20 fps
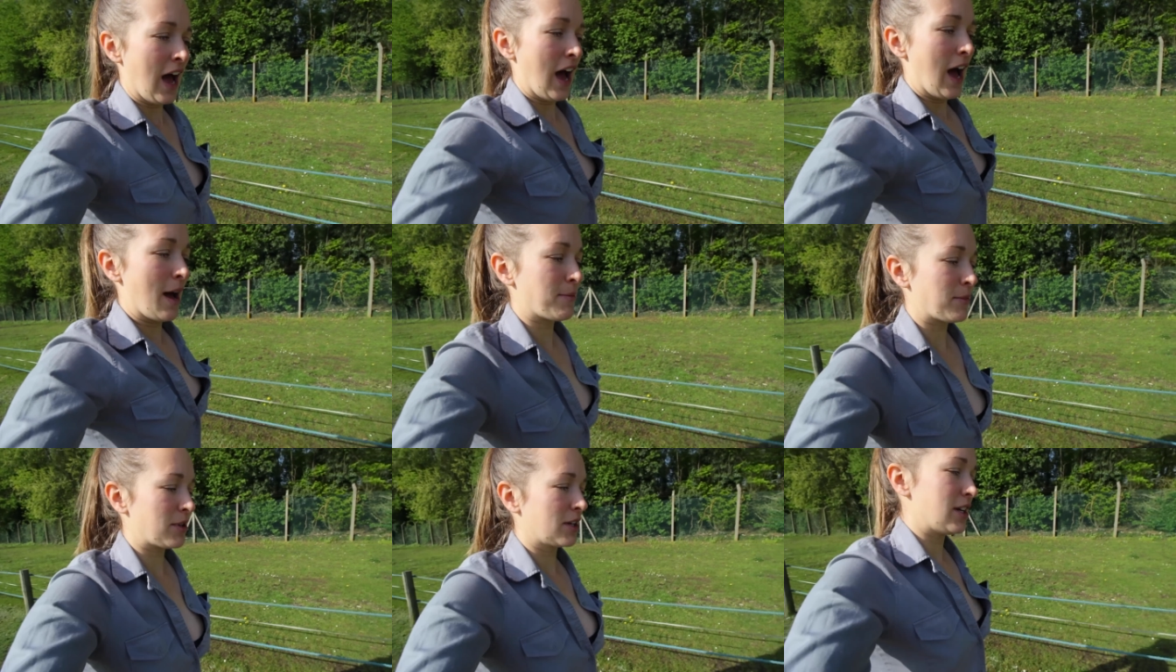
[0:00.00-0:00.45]

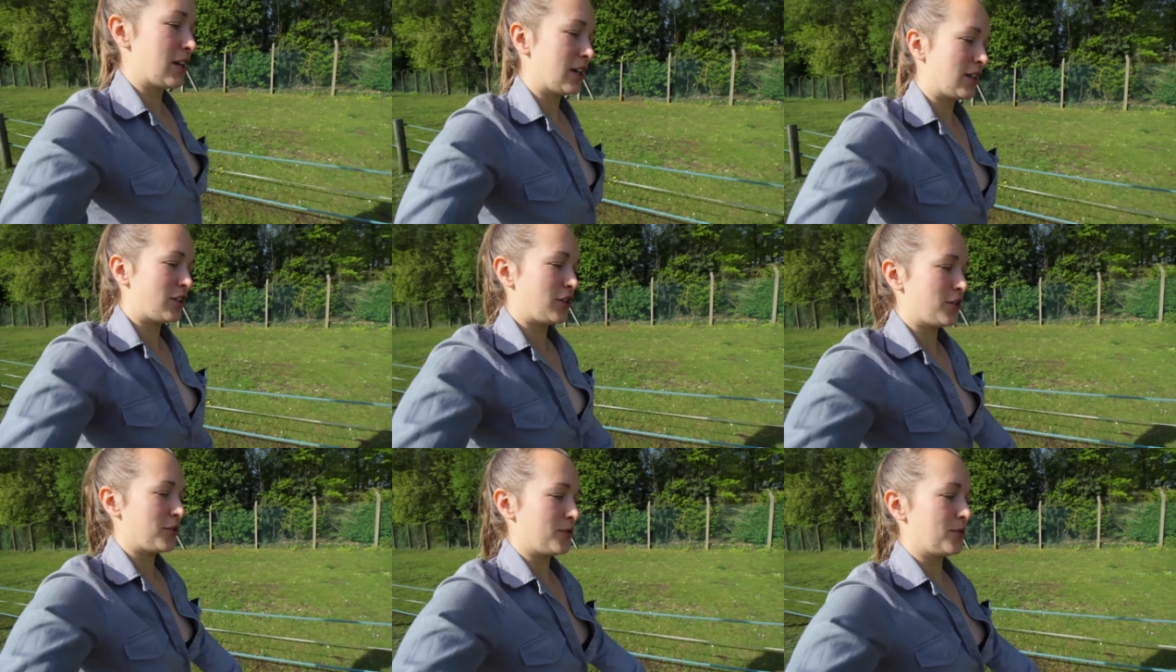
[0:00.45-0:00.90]
I'm gonna
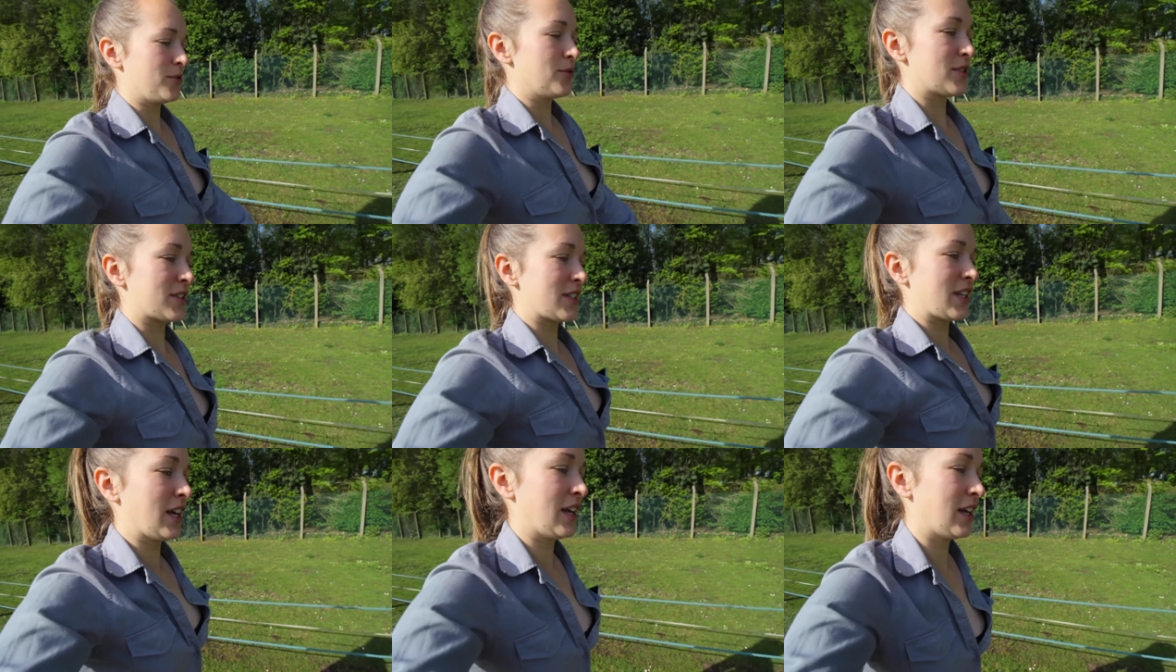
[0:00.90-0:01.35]

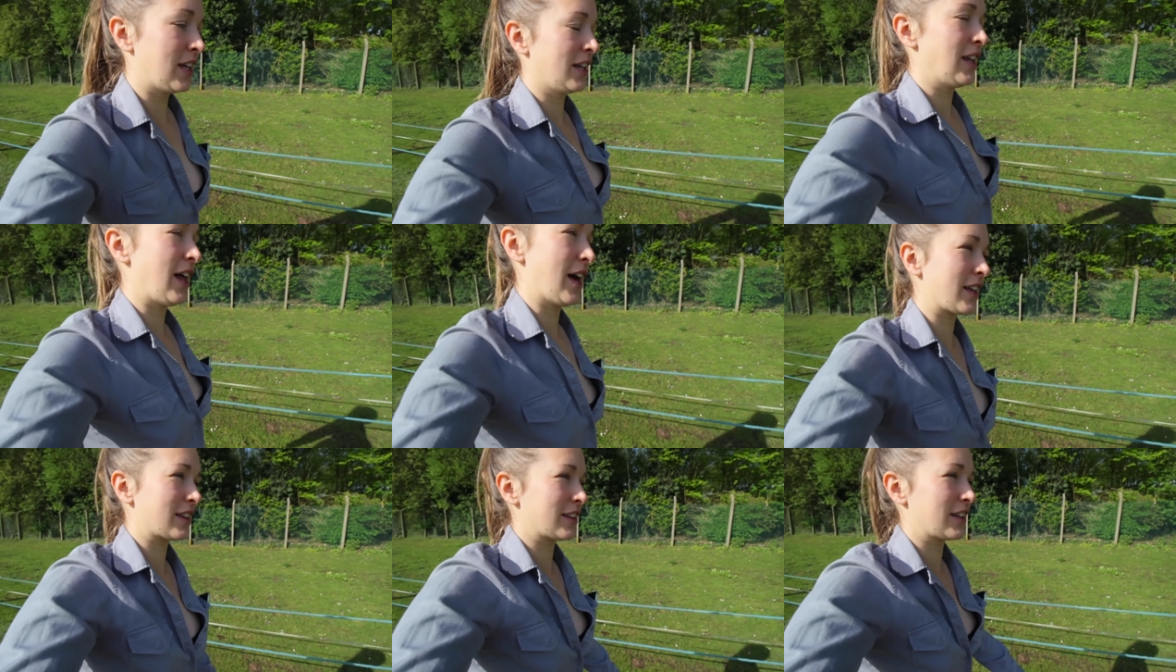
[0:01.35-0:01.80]
use
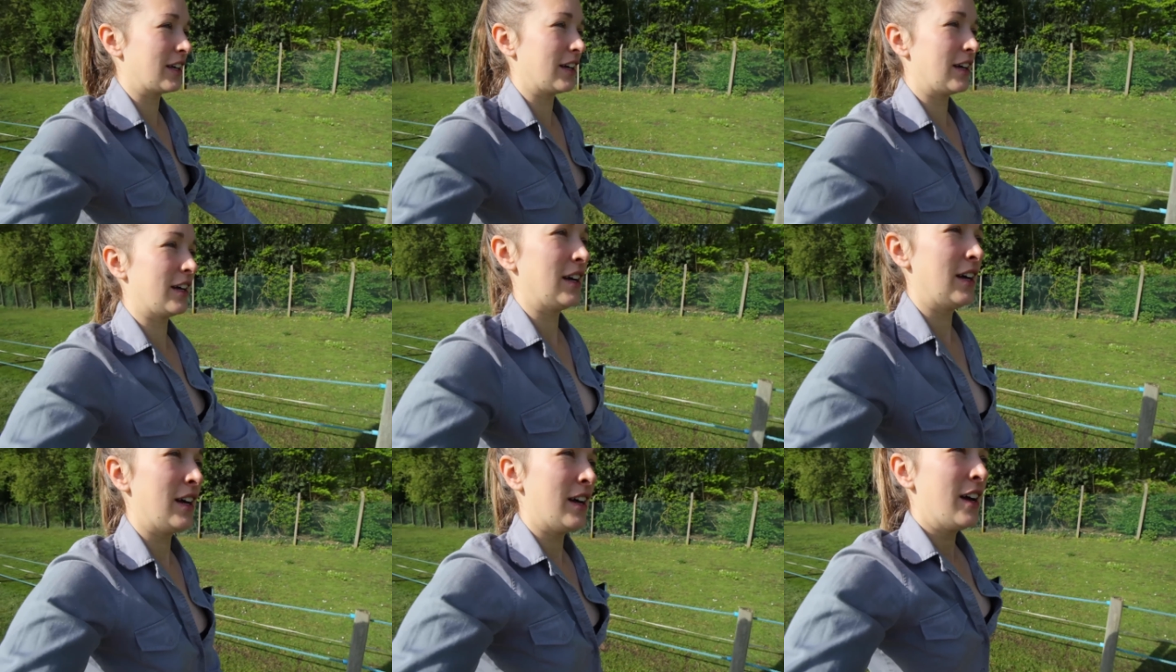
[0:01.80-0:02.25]

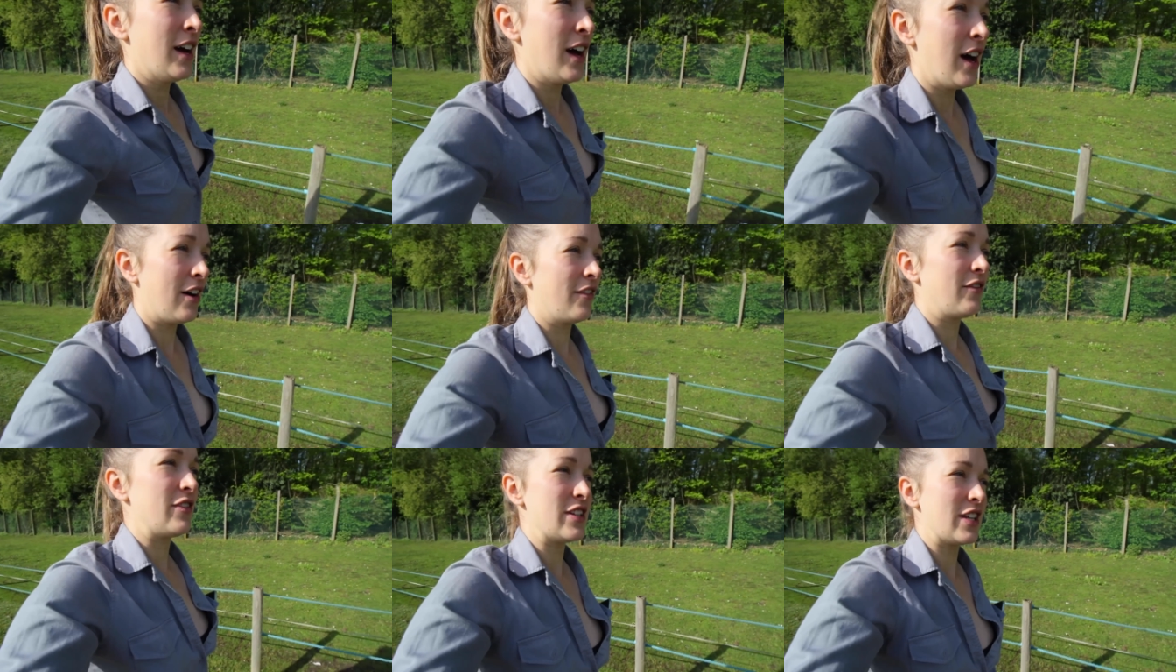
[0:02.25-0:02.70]
a
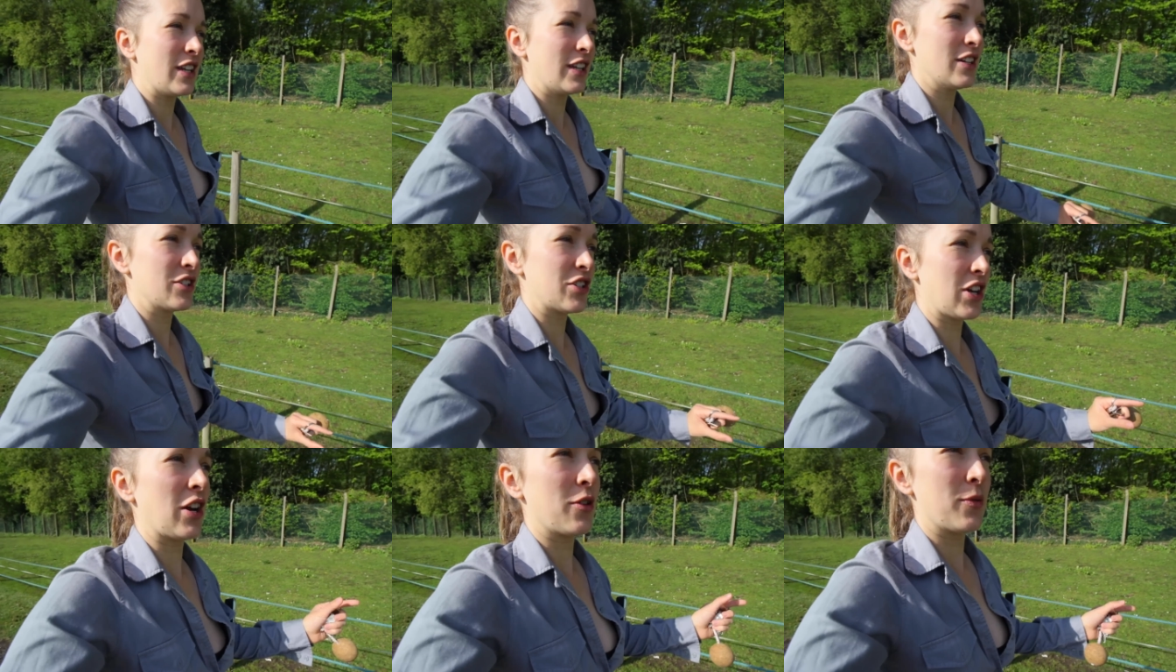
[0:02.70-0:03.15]

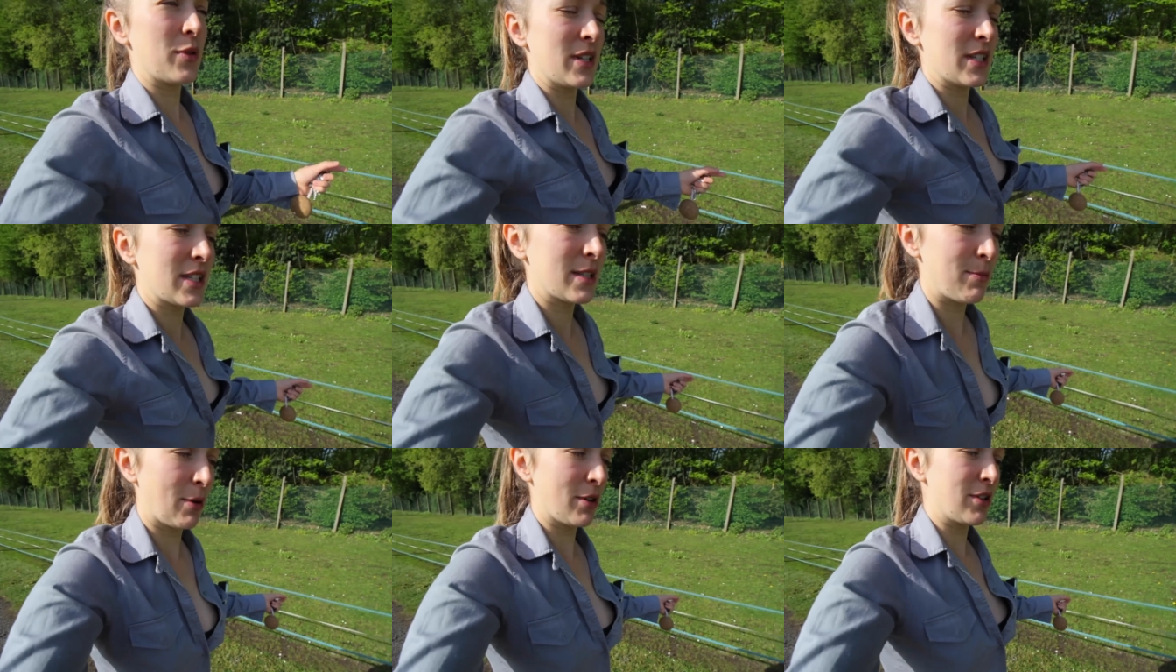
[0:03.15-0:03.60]
vanilla
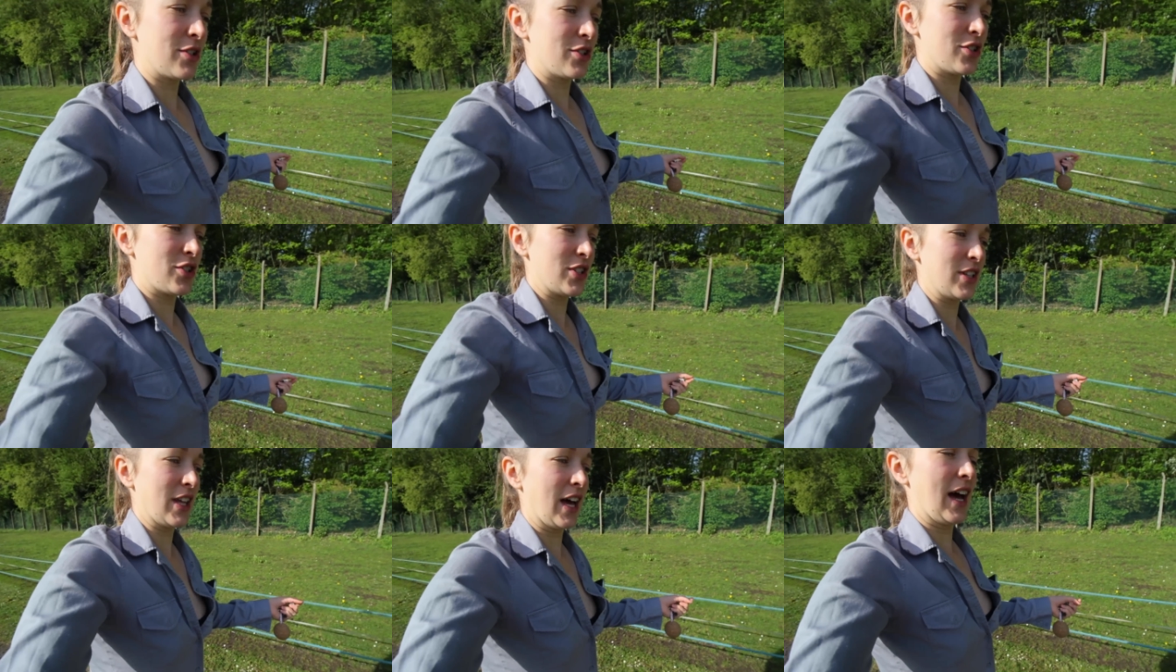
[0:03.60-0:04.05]
Genoese
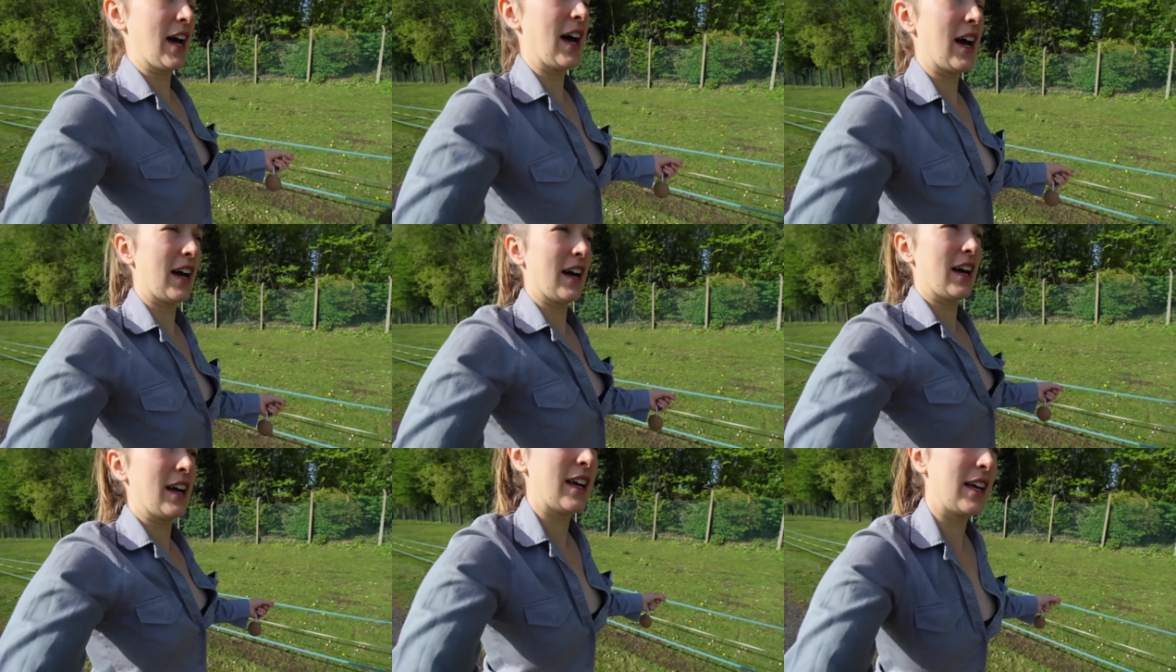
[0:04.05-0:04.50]
sponge that
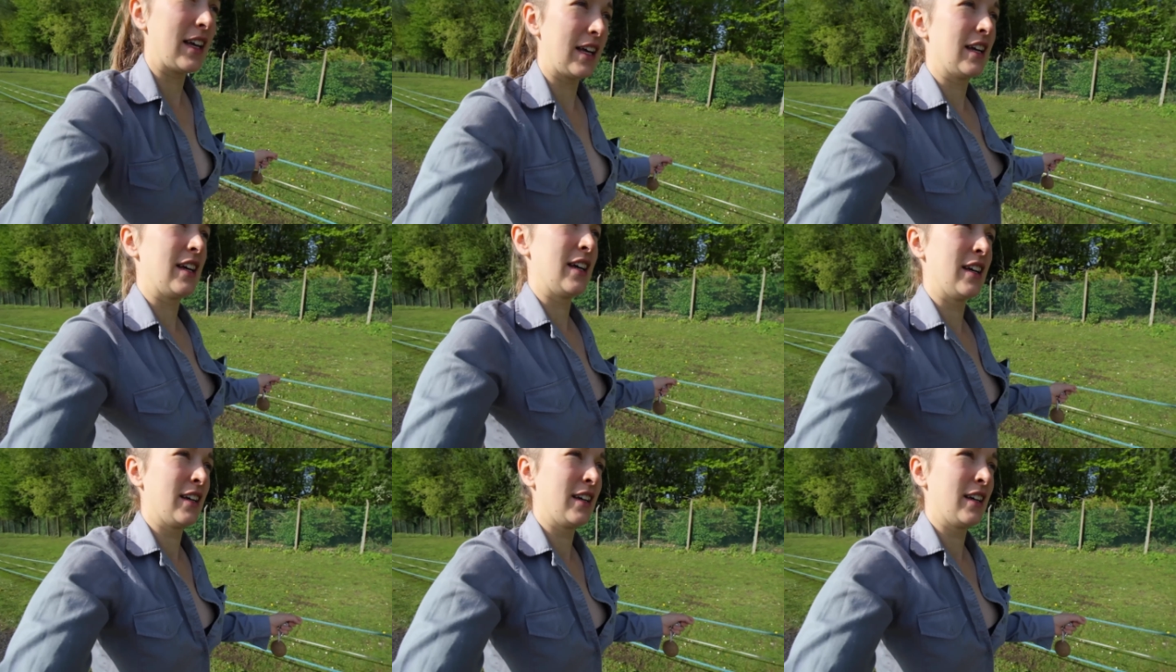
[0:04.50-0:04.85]
I